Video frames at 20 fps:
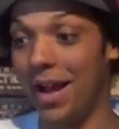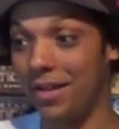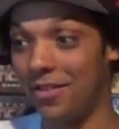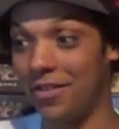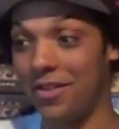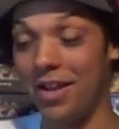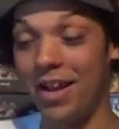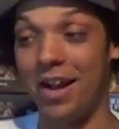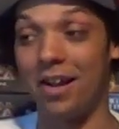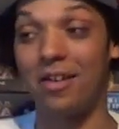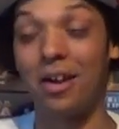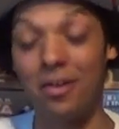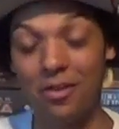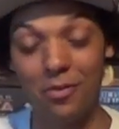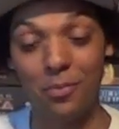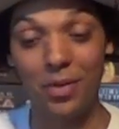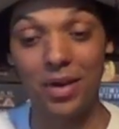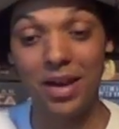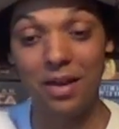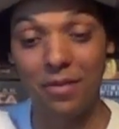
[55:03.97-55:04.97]
next year. I
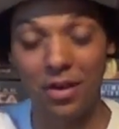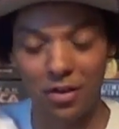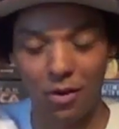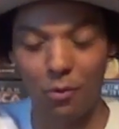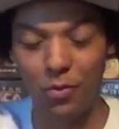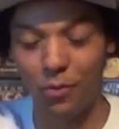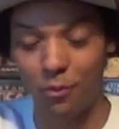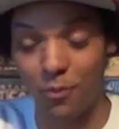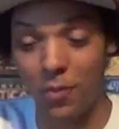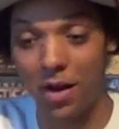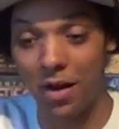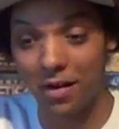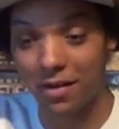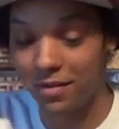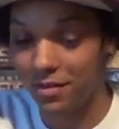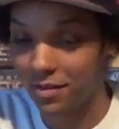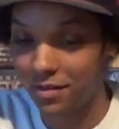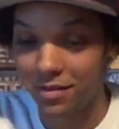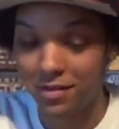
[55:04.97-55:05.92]
couldn't believe it. but